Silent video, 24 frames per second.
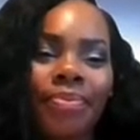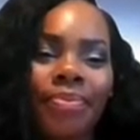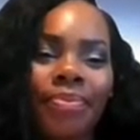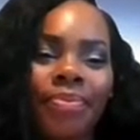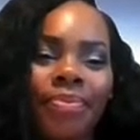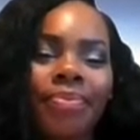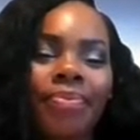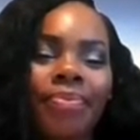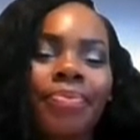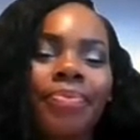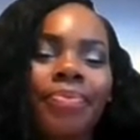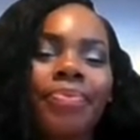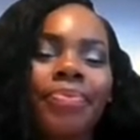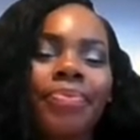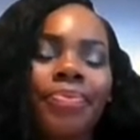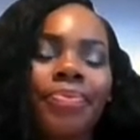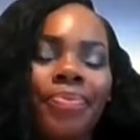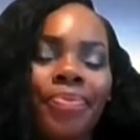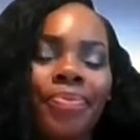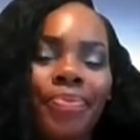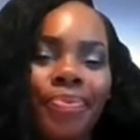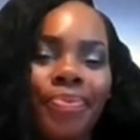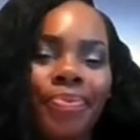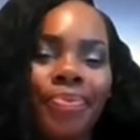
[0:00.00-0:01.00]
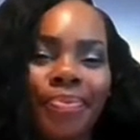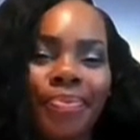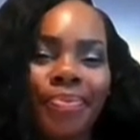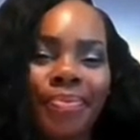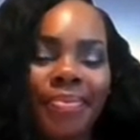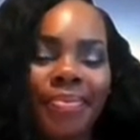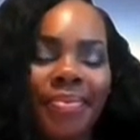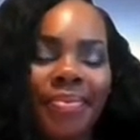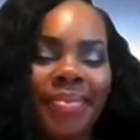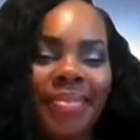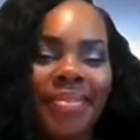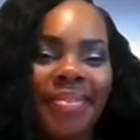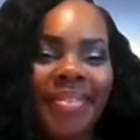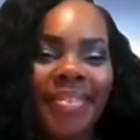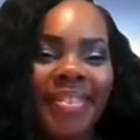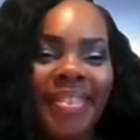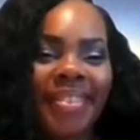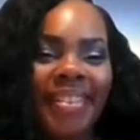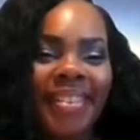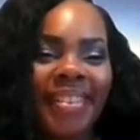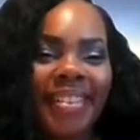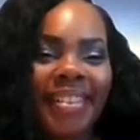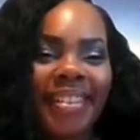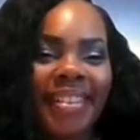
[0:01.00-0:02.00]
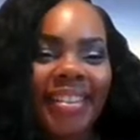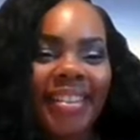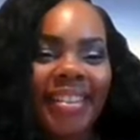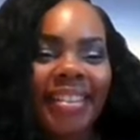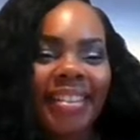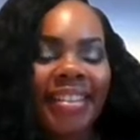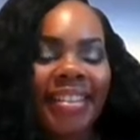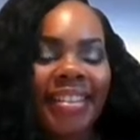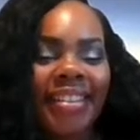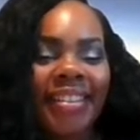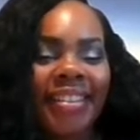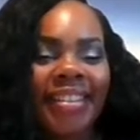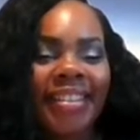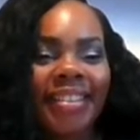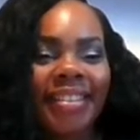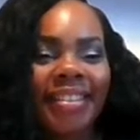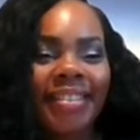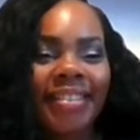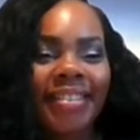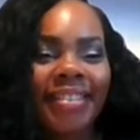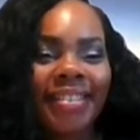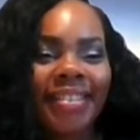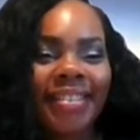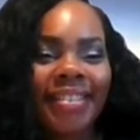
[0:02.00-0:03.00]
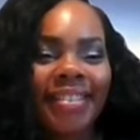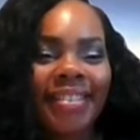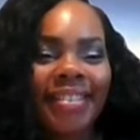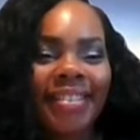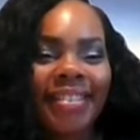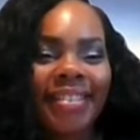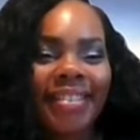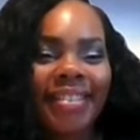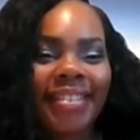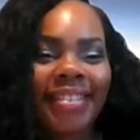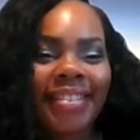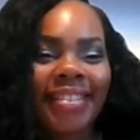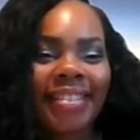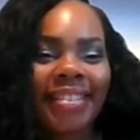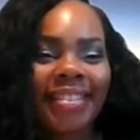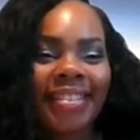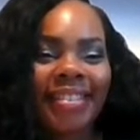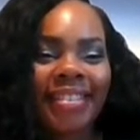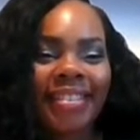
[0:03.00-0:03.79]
[no speech]